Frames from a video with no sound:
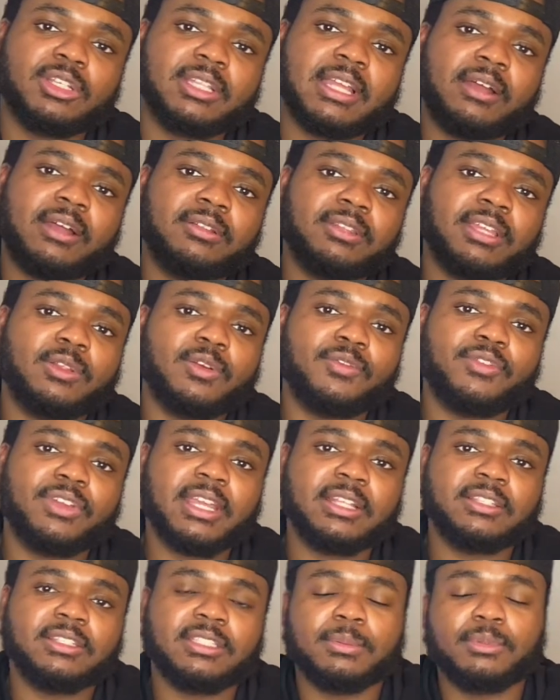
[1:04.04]
down there, don't
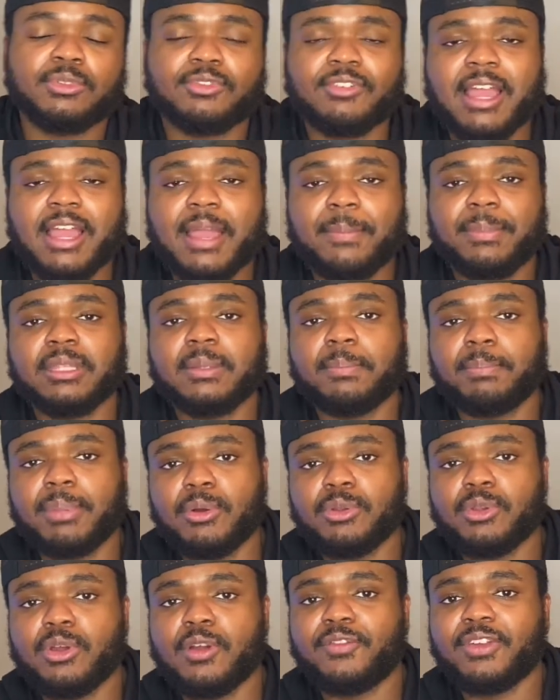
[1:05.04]
forget to subscribe, hit the bell
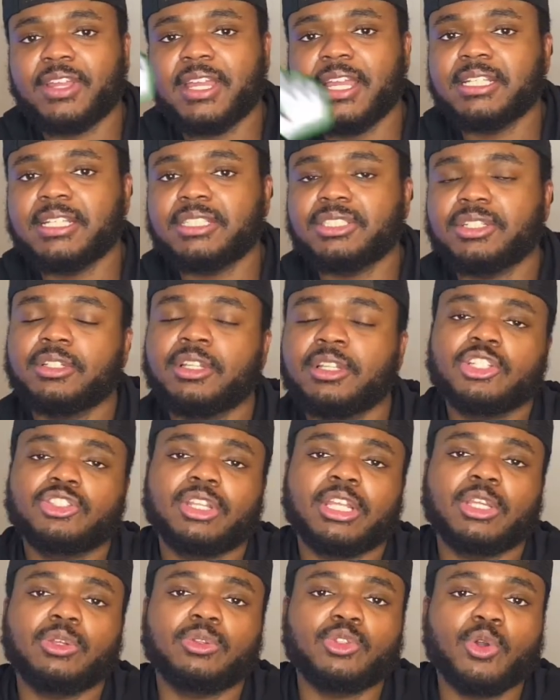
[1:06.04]
notification so that
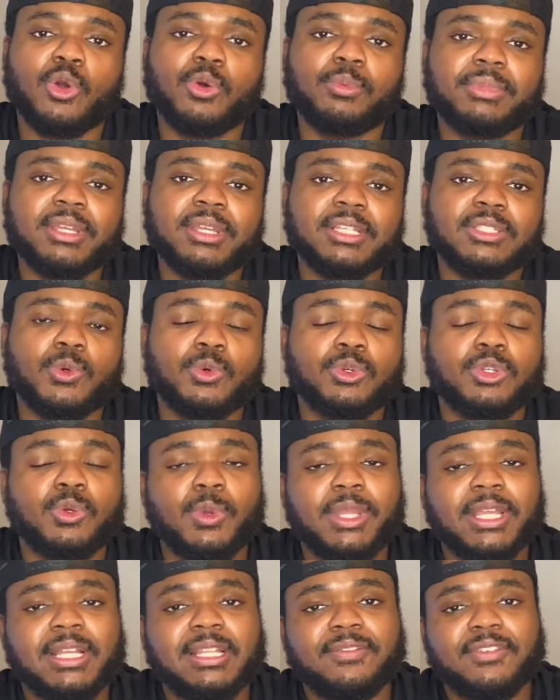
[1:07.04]
you don't miss all the
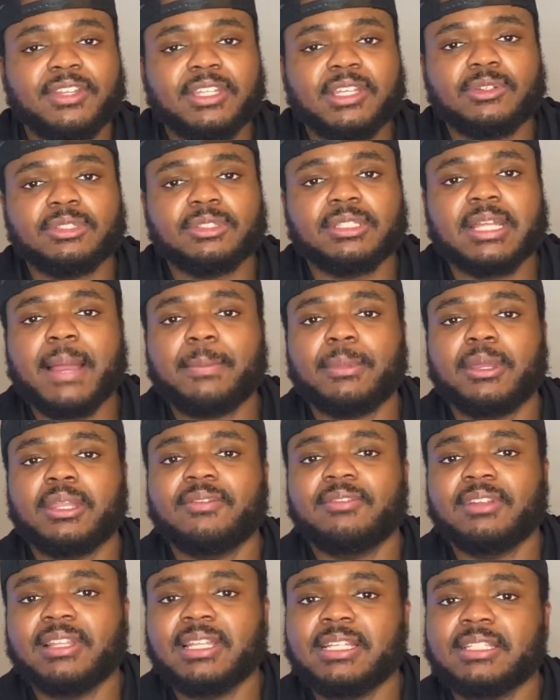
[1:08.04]
weekly videos that I'm going to
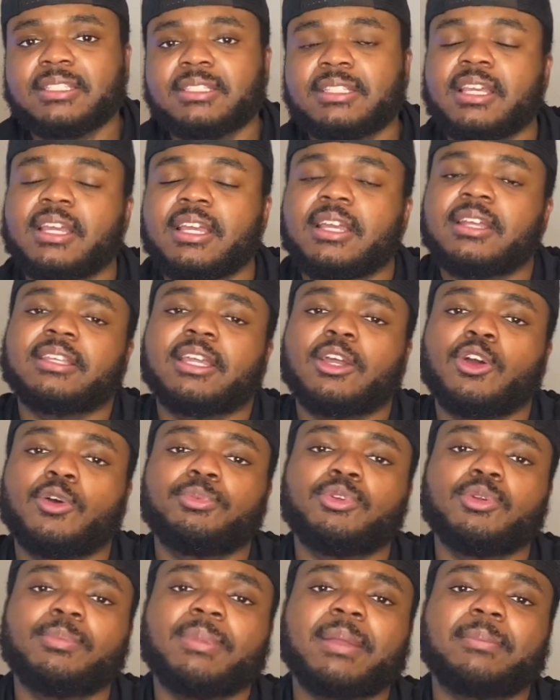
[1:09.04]
release to help you
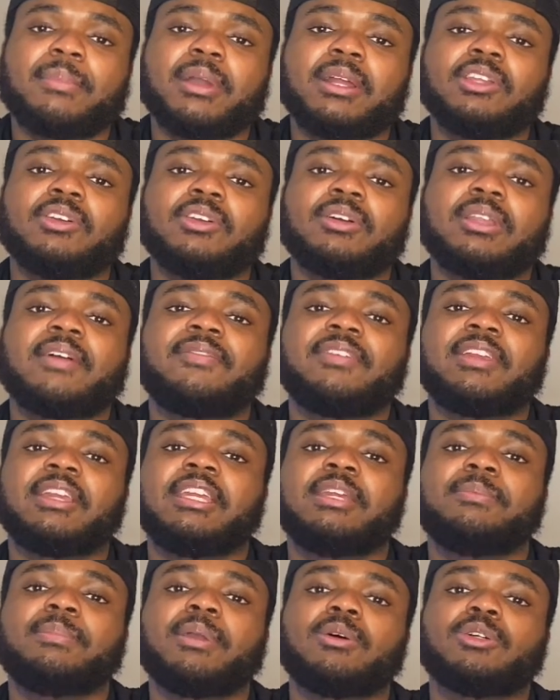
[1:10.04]
make money on either
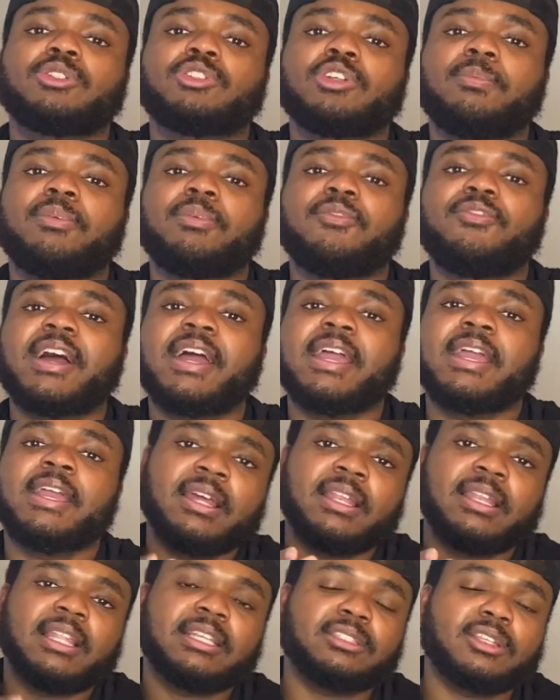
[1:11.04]
eBay or Shopify.
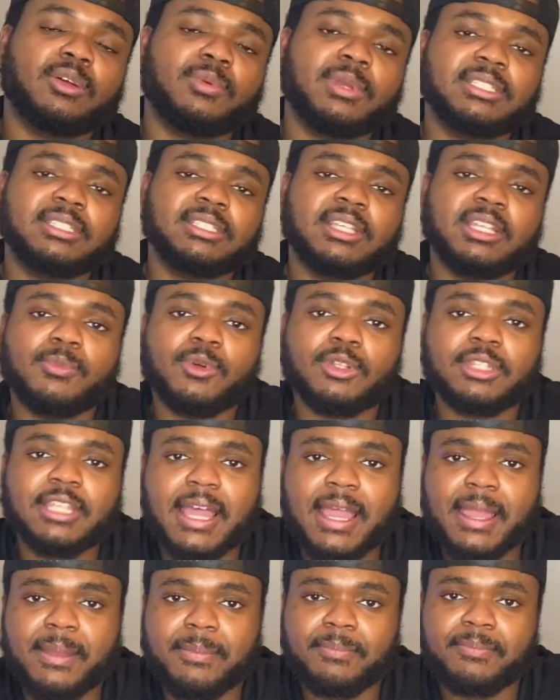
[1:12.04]
Let's not waste any more
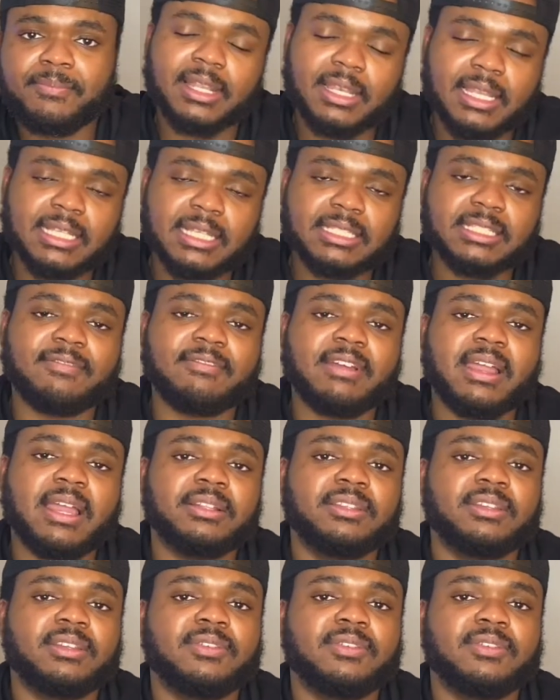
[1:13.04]
time. Let's get right into the